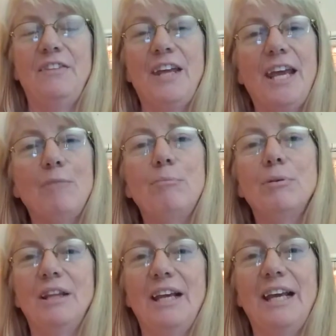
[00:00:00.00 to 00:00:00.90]
They
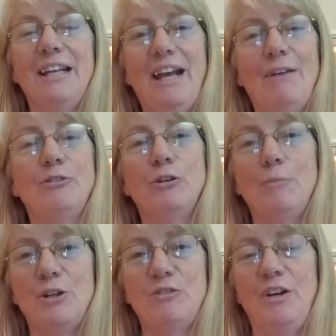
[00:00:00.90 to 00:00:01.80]
play and have so
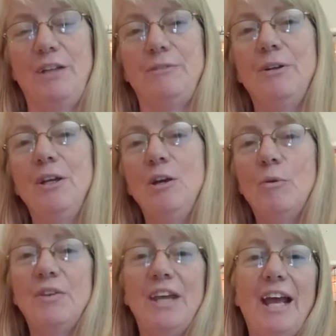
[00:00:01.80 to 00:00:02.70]
much fun
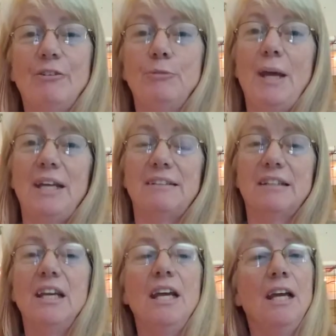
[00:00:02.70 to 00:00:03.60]
when they have space.